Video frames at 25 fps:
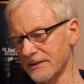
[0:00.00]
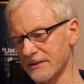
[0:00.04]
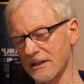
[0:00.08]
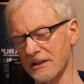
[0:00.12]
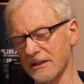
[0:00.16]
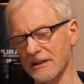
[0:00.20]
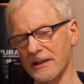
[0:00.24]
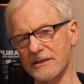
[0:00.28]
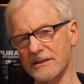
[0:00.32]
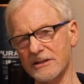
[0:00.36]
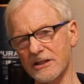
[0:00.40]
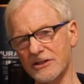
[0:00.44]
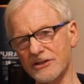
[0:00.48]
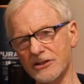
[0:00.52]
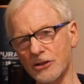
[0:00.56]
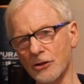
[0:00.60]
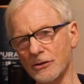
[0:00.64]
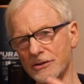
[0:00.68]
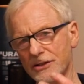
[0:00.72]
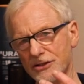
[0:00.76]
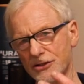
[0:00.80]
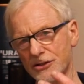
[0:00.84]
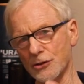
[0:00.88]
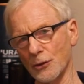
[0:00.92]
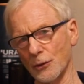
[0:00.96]
just you can
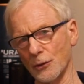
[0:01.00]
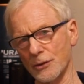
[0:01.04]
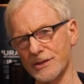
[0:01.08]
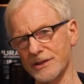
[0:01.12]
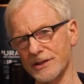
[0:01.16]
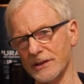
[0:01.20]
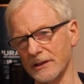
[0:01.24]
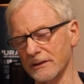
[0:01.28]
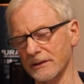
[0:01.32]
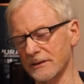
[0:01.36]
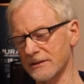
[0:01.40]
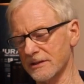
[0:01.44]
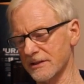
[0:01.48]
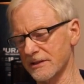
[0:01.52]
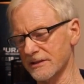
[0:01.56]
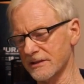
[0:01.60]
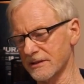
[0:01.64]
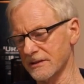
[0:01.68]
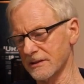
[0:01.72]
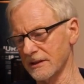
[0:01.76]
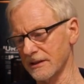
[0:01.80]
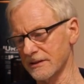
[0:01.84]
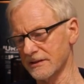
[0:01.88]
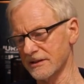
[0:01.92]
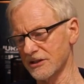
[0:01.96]
just notice it.
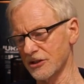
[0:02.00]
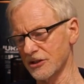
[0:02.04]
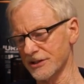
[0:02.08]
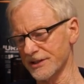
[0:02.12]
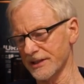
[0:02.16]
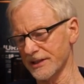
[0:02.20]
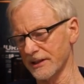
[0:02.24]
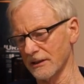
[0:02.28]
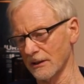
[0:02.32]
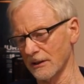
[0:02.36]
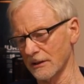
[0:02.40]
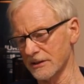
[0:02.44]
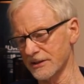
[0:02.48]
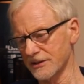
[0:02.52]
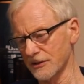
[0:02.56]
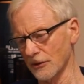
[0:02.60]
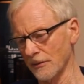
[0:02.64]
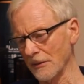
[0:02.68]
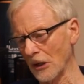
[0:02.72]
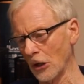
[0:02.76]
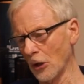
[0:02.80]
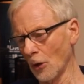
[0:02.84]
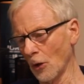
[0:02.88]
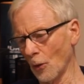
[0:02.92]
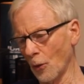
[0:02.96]
It's just there. So
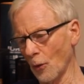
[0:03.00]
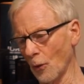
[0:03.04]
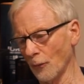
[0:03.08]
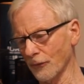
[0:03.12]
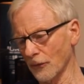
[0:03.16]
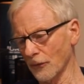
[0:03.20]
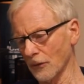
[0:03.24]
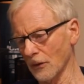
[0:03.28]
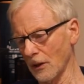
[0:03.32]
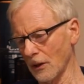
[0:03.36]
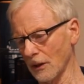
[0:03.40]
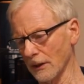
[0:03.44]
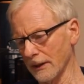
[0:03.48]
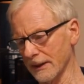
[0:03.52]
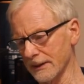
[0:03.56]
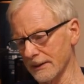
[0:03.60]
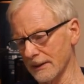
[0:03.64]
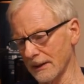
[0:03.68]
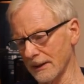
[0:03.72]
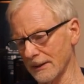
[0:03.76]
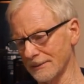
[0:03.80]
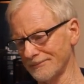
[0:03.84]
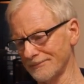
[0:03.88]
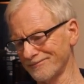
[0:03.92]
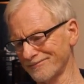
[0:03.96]
overall,
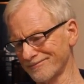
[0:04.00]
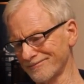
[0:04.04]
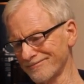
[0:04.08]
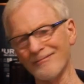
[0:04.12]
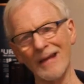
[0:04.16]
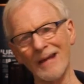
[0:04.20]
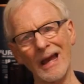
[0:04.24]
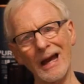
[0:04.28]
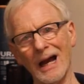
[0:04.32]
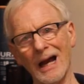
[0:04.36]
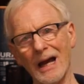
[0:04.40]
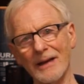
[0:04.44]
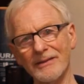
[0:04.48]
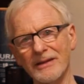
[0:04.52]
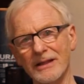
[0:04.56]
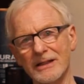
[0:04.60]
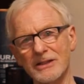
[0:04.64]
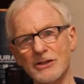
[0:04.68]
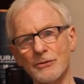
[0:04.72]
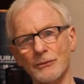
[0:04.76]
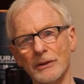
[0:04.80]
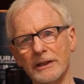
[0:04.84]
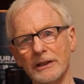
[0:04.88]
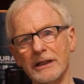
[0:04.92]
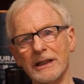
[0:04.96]
I think
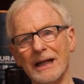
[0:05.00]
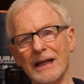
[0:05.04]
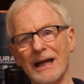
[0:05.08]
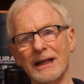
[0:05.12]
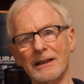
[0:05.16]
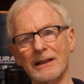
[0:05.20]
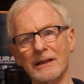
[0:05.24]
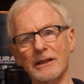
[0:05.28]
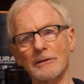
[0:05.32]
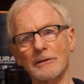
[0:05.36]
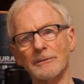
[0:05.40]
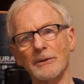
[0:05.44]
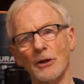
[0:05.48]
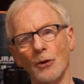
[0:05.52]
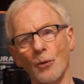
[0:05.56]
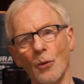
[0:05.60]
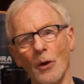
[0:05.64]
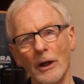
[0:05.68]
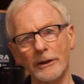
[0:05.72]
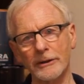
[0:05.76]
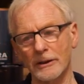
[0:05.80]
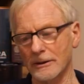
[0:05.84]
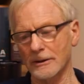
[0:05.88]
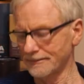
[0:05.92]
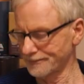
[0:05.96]
it's ready to add a little bit of
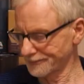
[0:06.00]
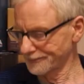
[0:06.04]
water.